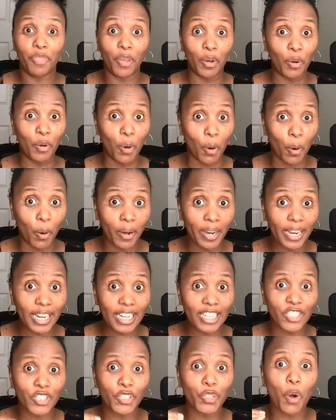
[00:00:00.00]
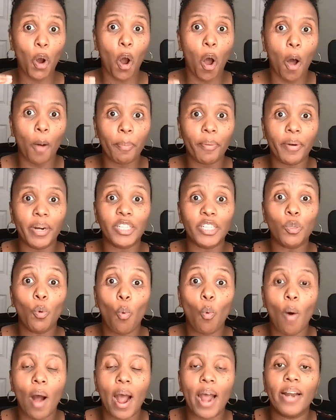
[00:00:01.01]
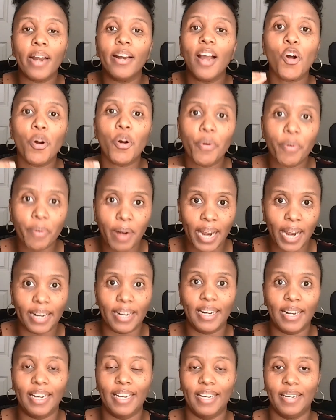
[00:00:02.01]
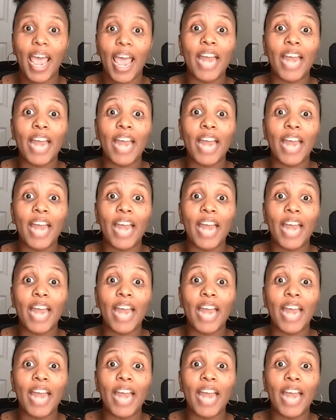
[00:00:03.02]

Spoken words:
The goal is to operate one correctly.